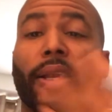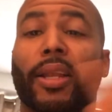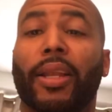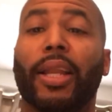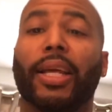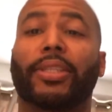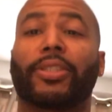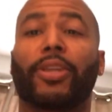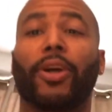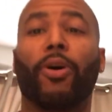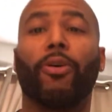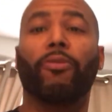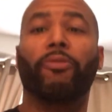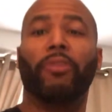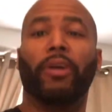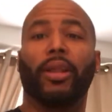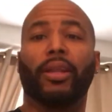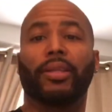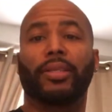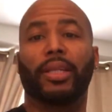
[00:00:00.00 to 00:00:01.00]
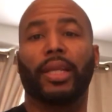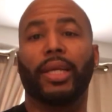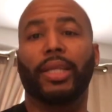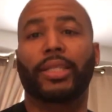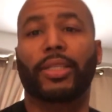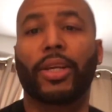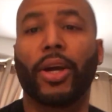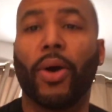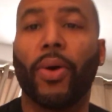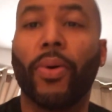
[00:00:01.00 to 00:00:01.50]
Let's go, fellas.
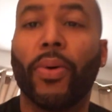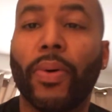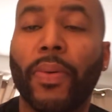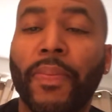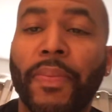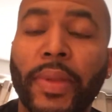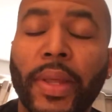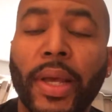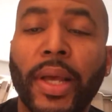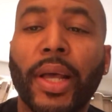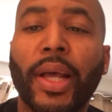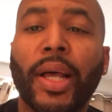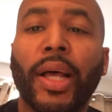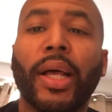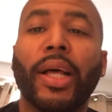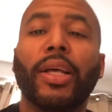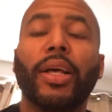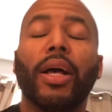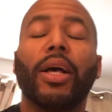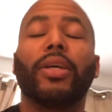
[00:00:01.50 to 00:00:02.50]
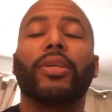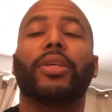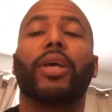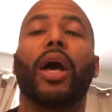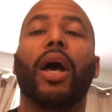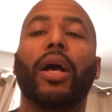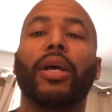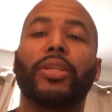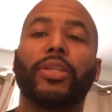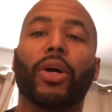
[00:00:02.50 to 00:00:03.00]
Let's go.
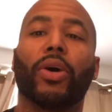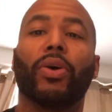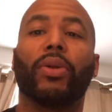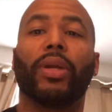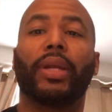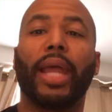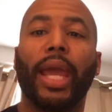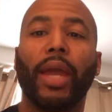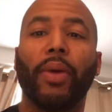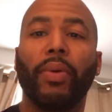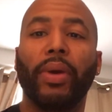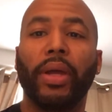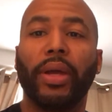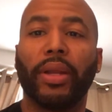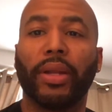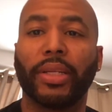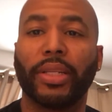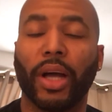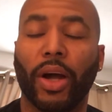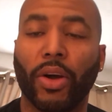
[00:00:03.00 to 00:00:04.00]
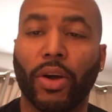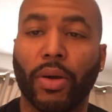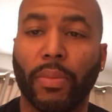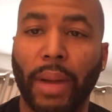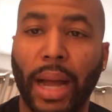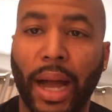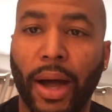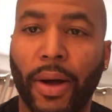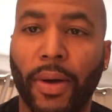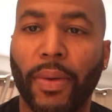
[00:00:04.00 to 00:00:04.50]
So today we're here to talk
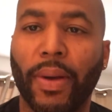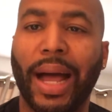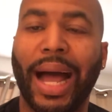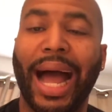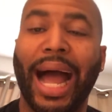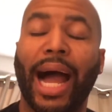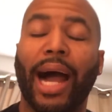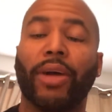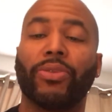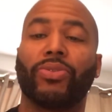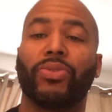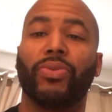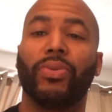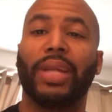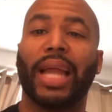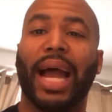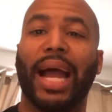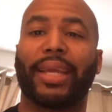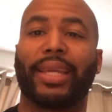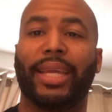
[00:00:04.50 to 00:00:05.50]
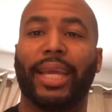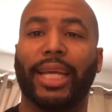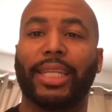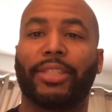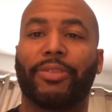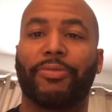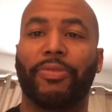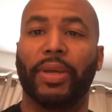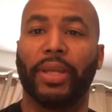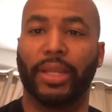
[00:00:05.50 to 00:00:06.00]
about how to not
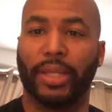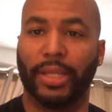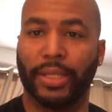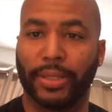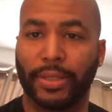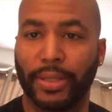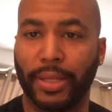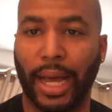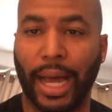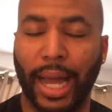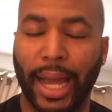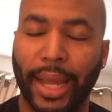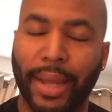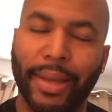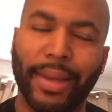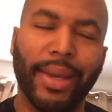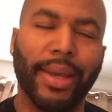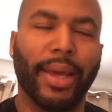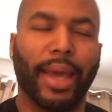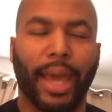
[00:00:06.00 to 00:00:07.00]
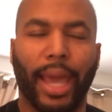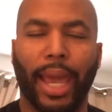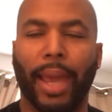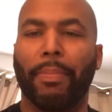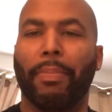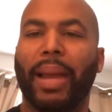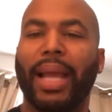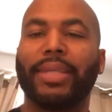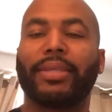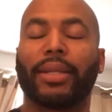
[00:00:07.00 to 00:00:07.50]
catch feelings. All right.
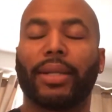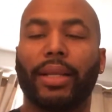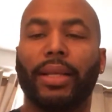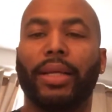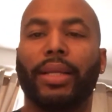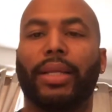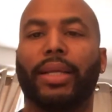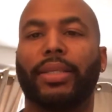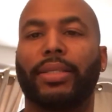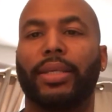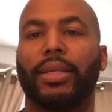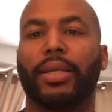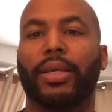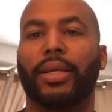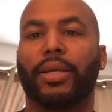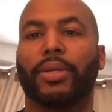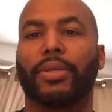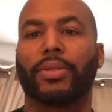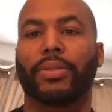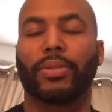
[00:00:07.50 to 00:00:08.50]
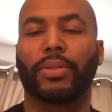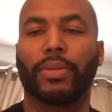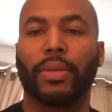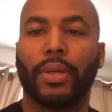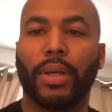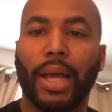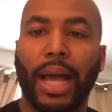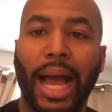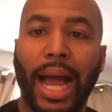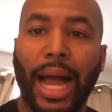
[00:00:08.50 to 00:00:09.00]
And basically this is
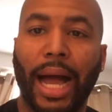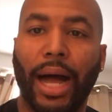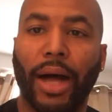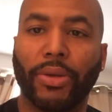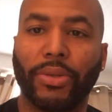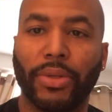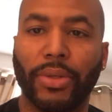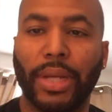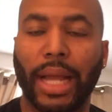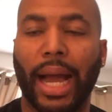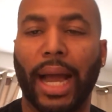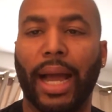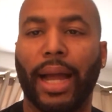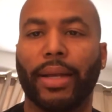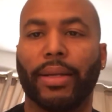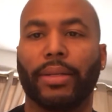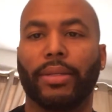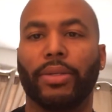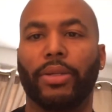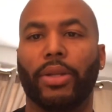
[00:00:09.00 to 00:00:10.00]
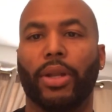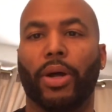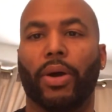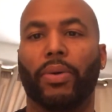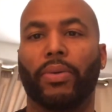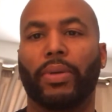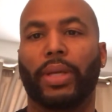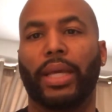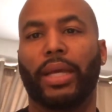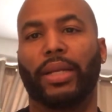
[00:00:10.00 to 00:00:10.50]
how to not, you
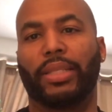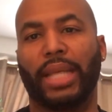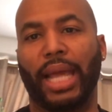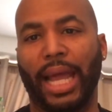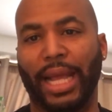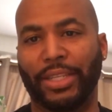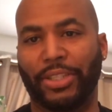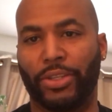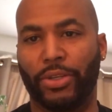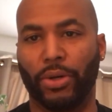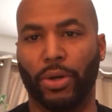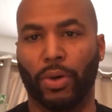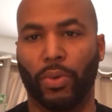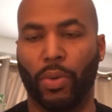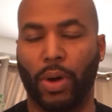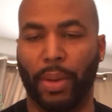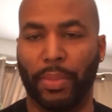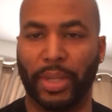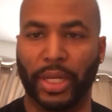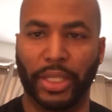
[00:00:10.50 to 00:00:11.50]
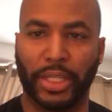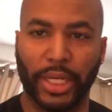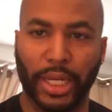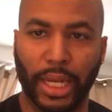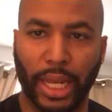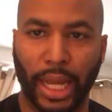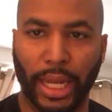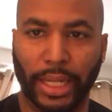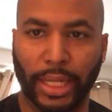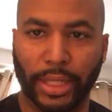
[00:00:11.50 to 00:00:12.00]
know, get attached to a woman and
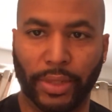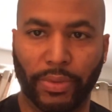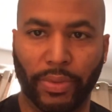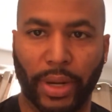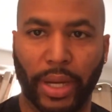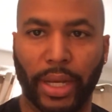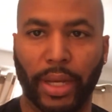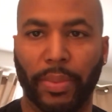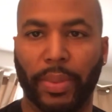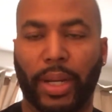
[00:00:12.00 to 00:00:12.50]
shit like this right here.